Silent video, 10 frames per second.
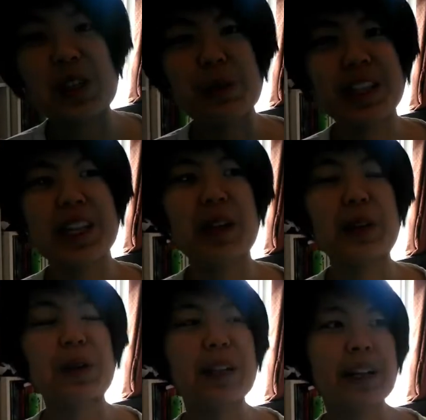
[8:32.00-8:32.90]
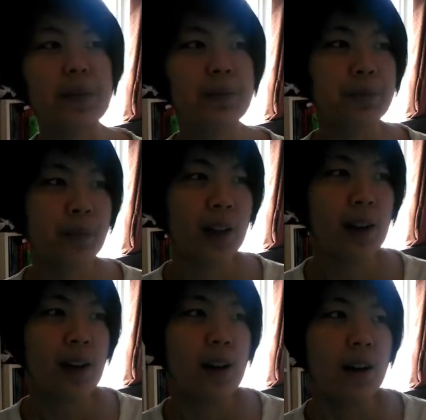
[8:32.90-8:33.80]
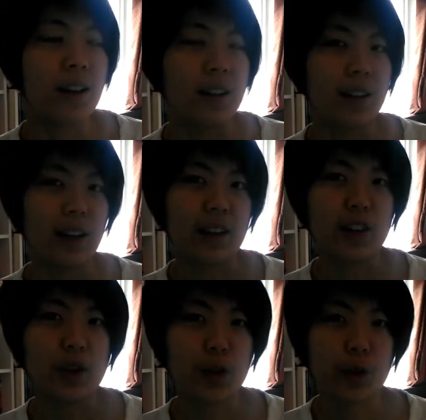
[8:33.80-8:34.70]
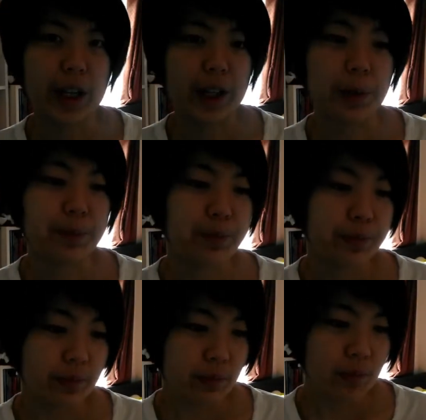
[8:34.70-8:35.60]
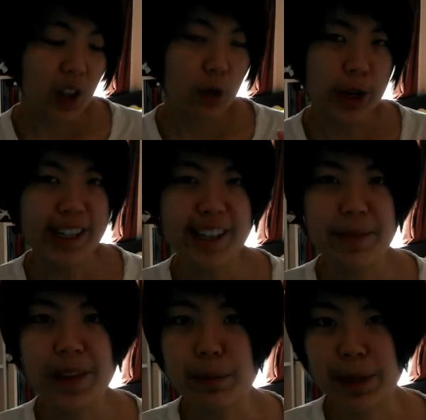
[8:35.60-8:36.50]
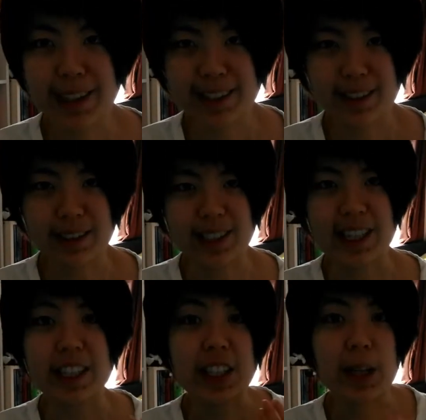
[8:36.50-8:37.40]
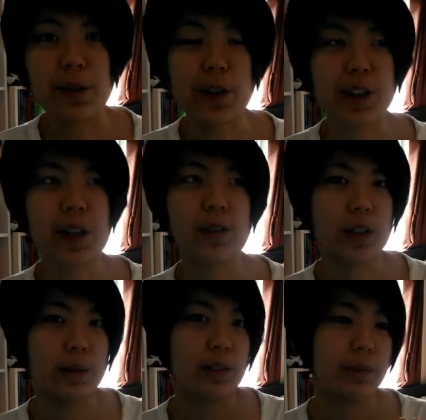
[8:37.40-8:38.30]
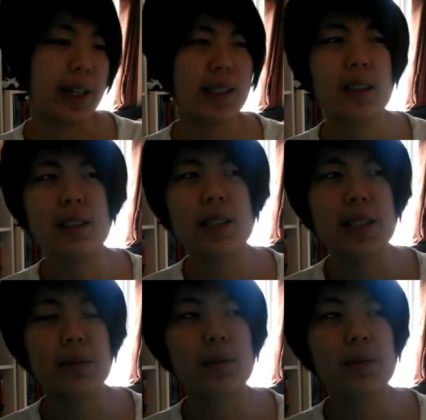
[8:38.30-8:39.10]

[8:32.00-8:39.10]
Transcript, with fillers: might tell you like to kind of write something based on this idea of yourself, or based on this